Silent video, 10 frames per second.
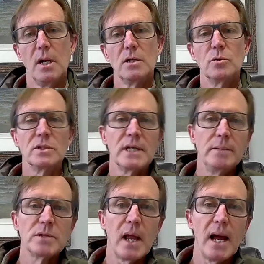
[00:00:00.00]
So it
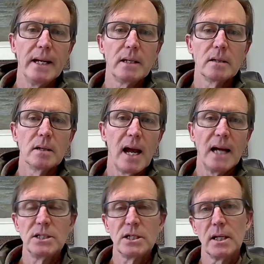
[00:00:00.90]
seems like
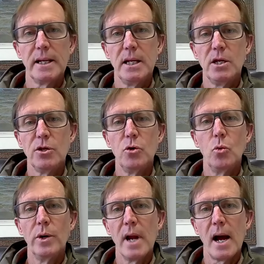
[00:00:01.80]
logically you
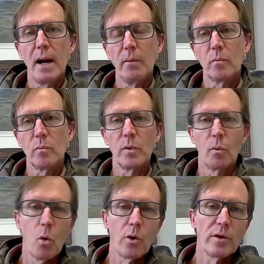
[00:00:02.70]
would not
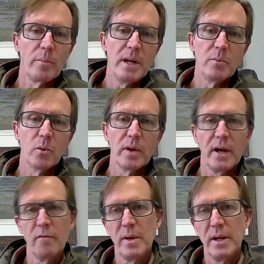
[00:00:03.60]
reward the people that
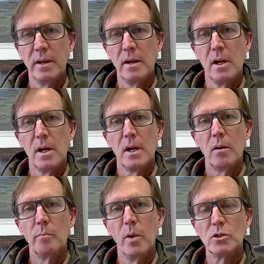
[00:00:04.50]
have been
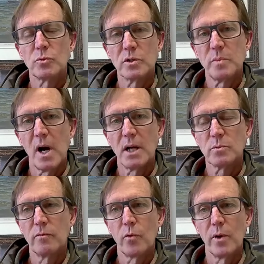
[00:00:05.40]
most
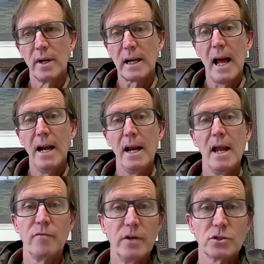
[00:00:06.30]
responsible for the decline in
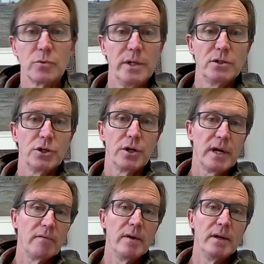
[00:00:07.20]
that fishery. It should have
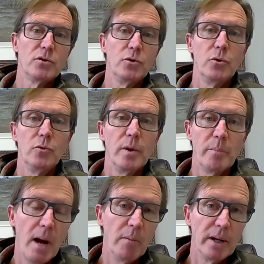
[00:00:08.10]
given it to the
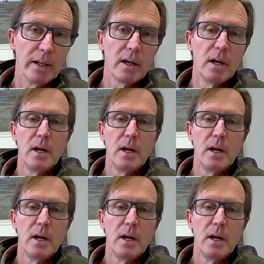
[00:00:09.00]
public